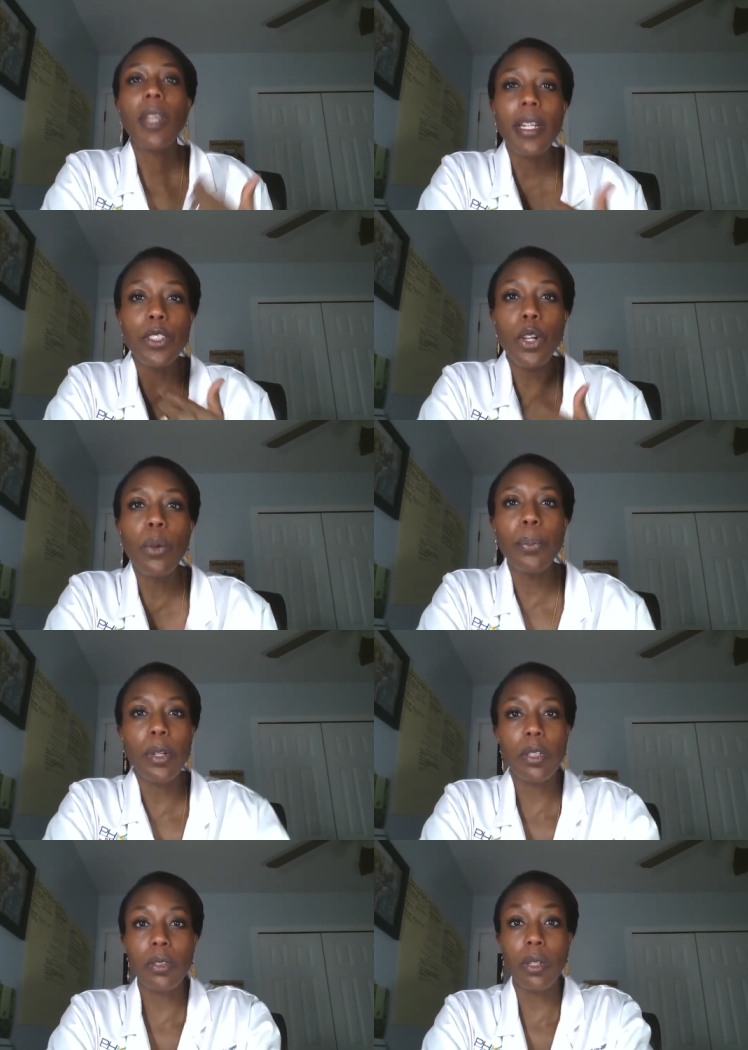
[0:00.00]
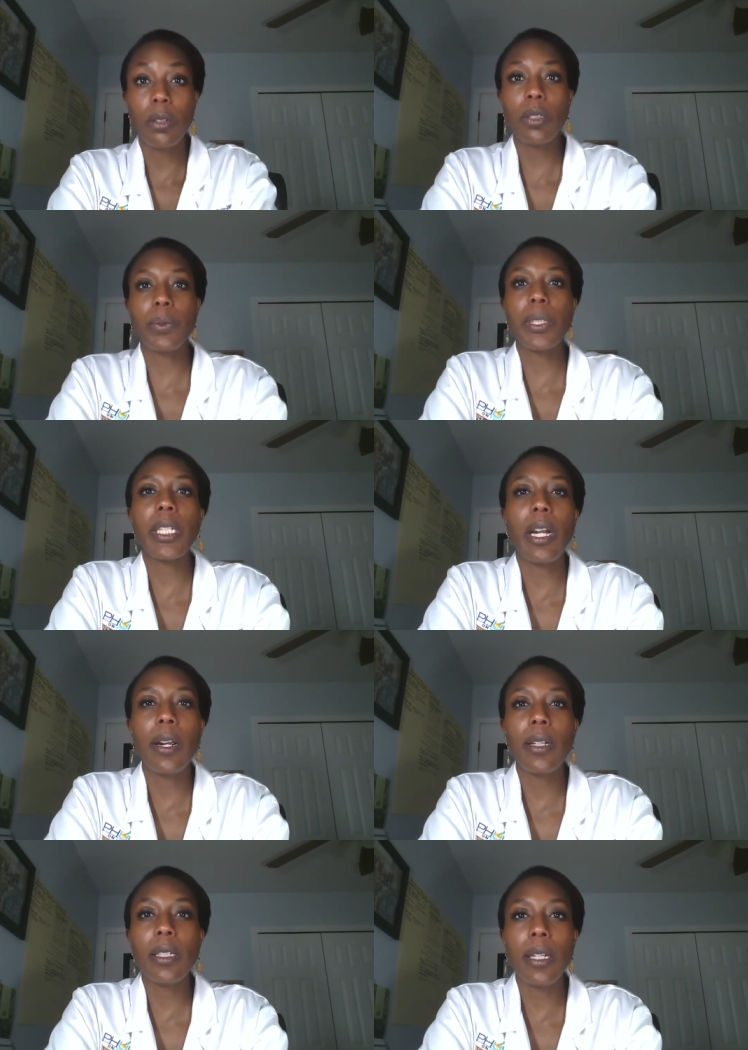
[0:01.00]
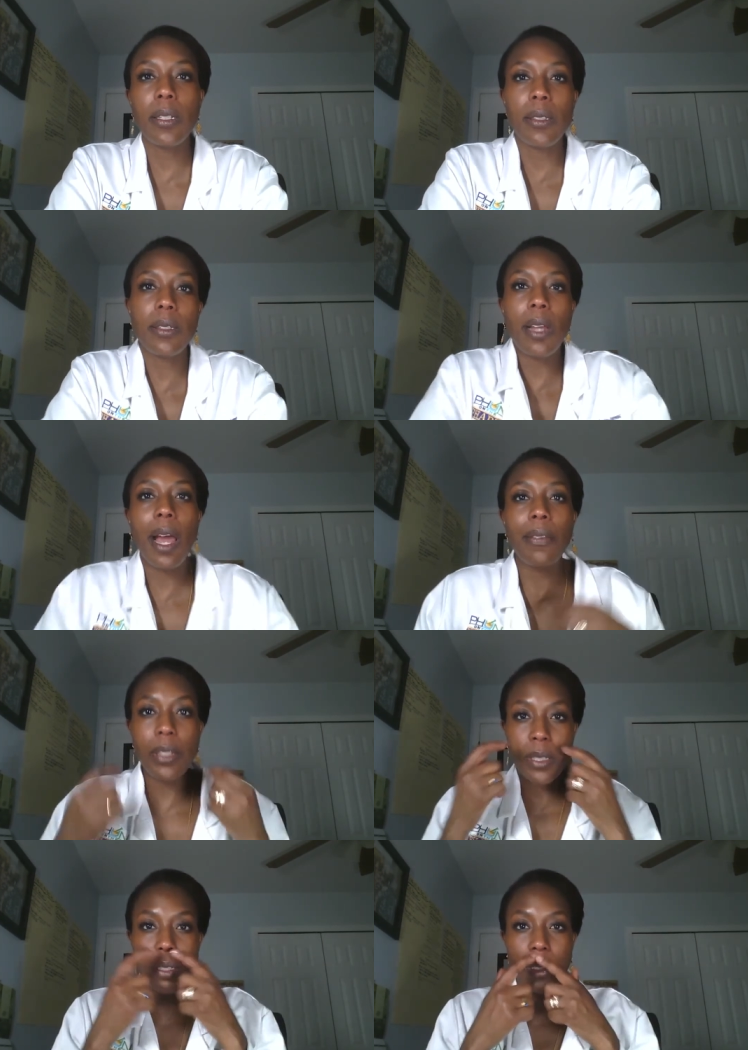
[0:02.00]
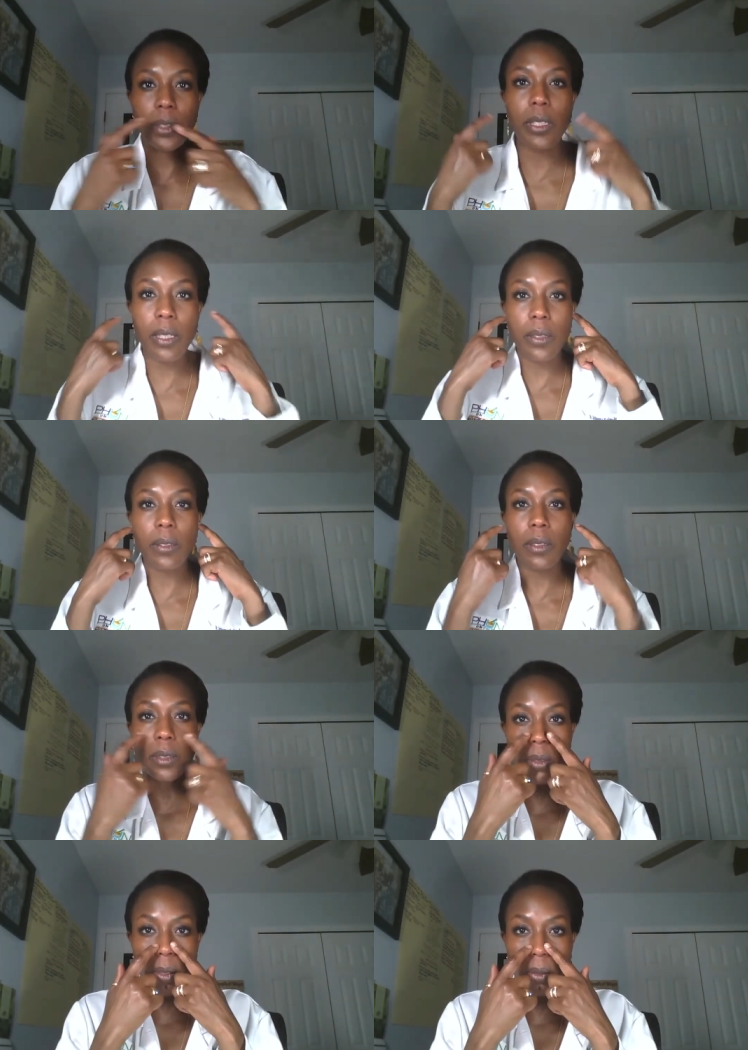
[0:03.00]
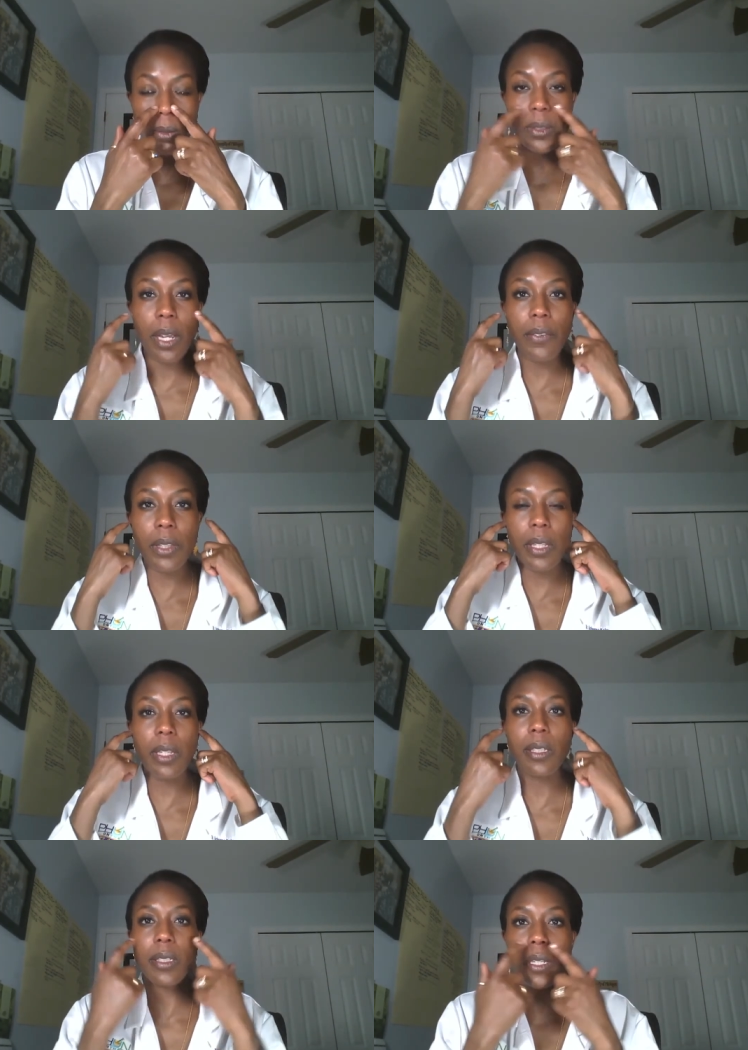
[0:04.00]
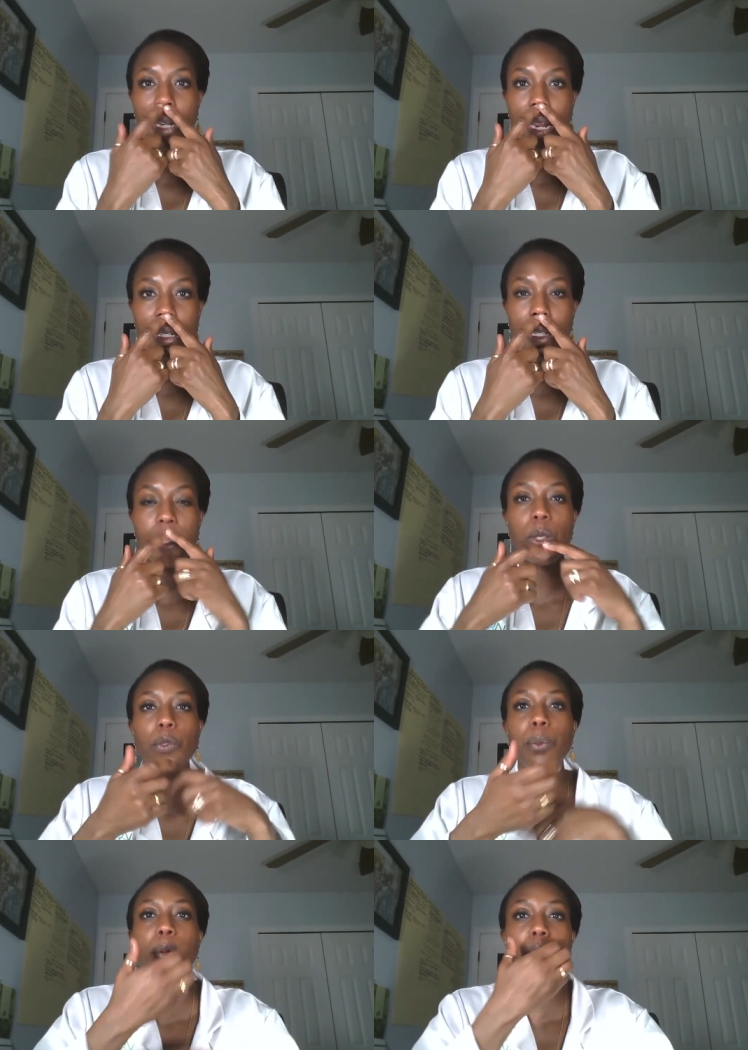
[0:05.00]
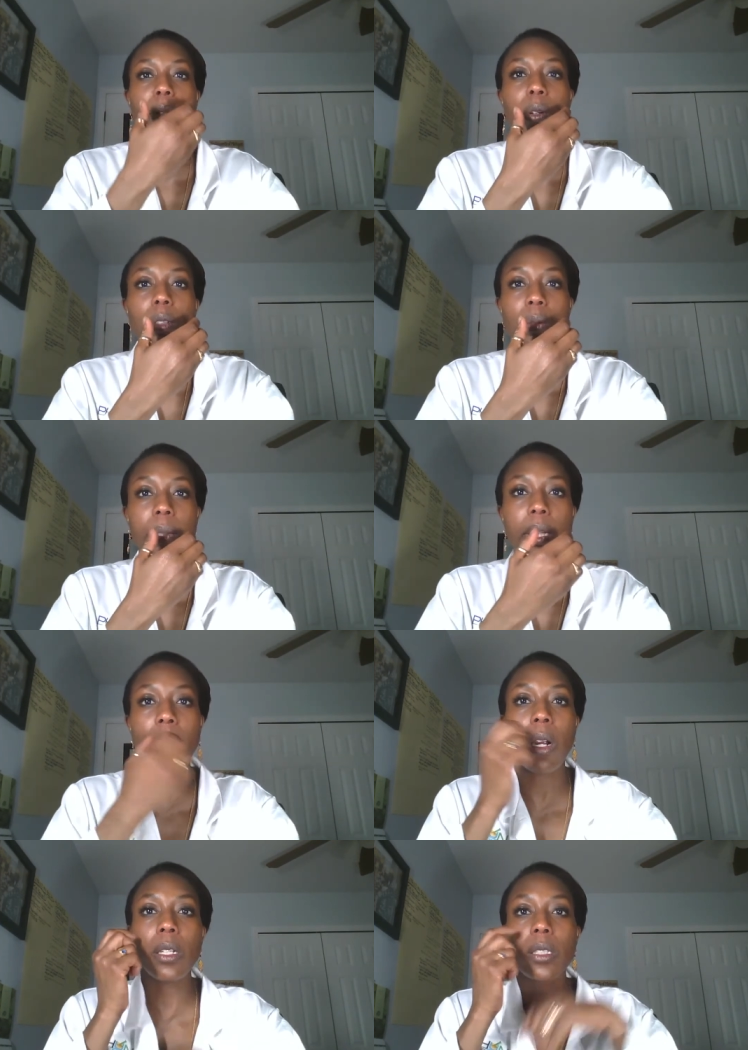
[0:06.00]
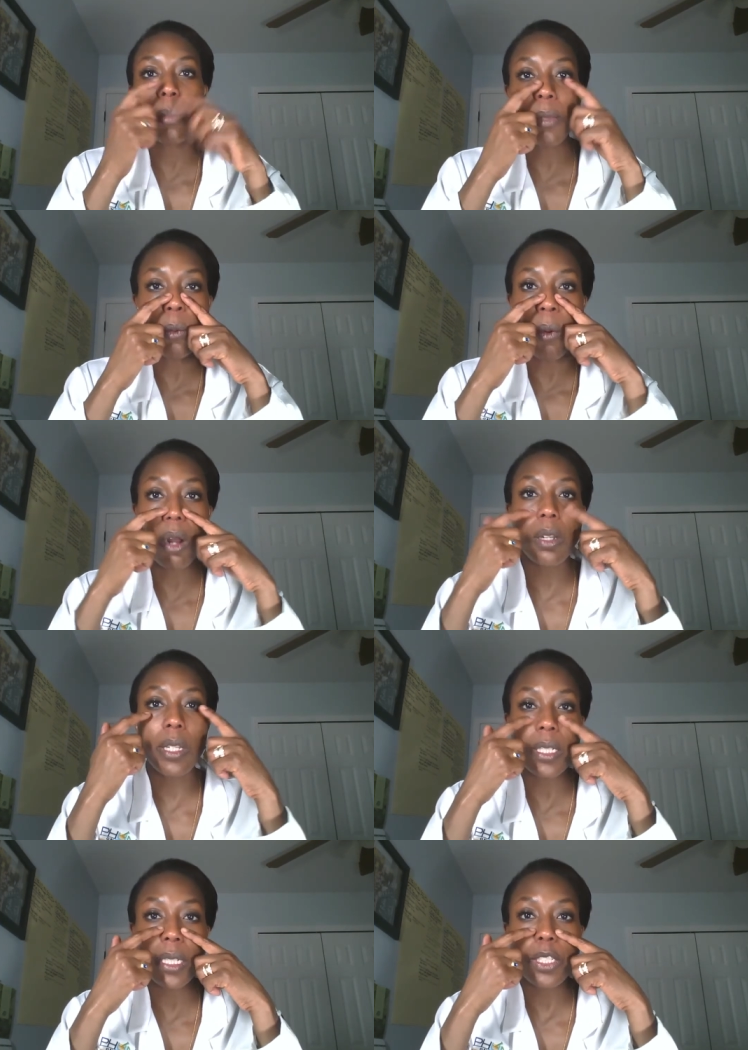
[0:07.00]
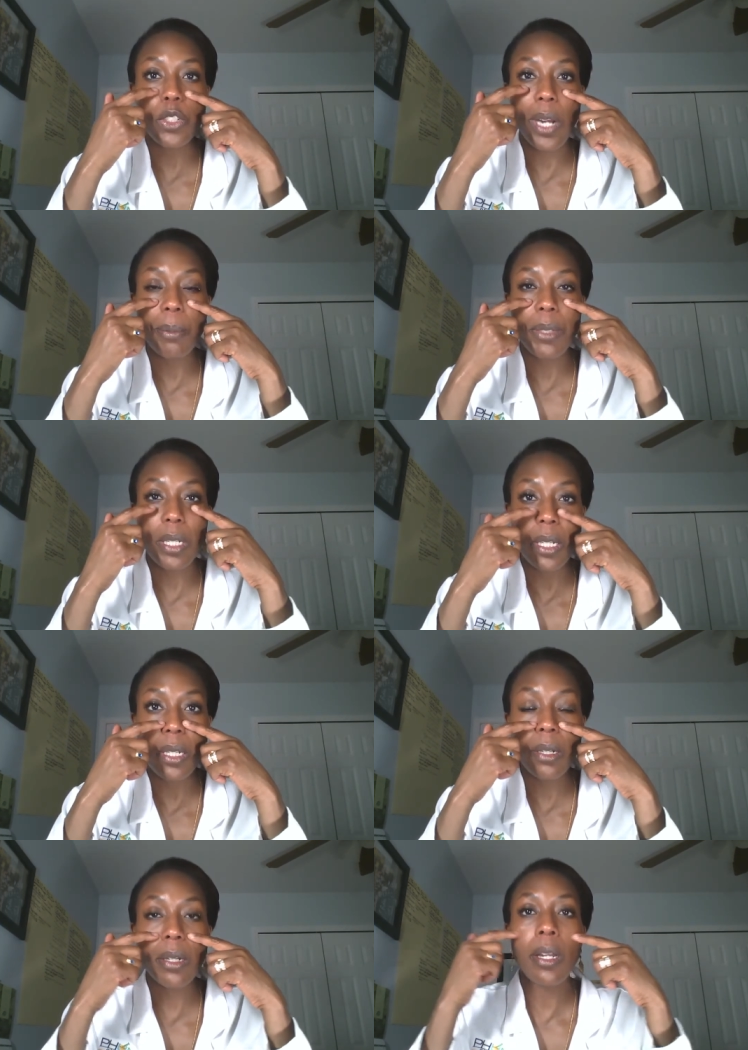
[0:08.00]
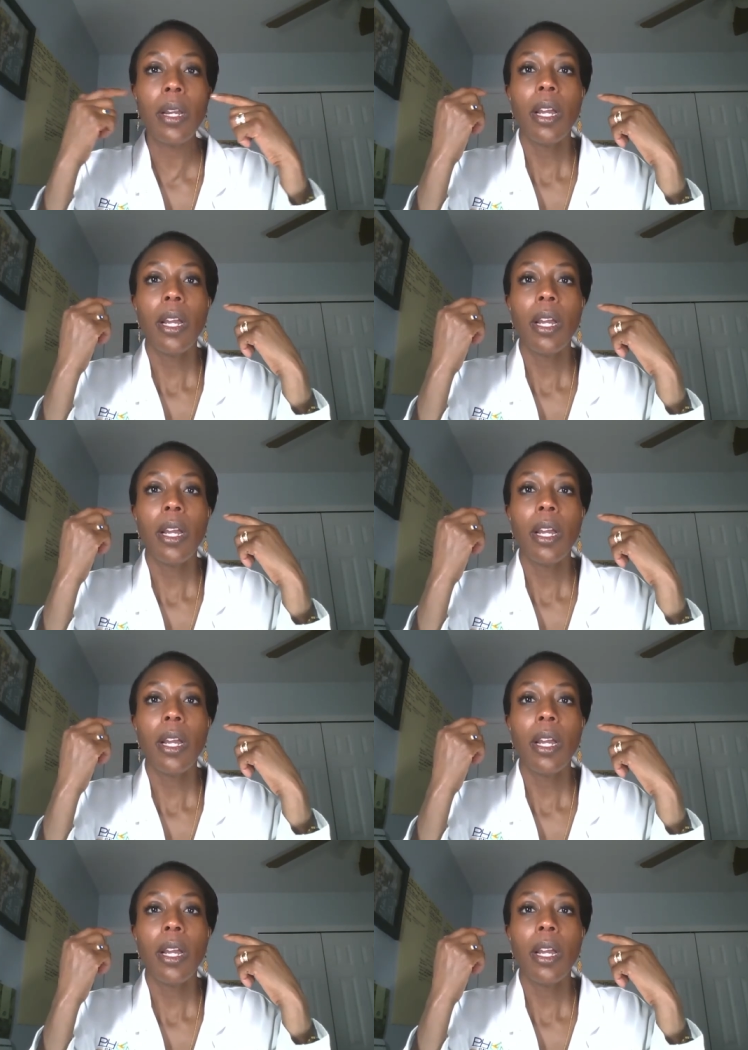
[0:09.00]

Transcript: And don't blow your nose really hard because obviously your ears, your nose, everything is connected. So if you blow your nose really hard, some of the water that gets trapped in here,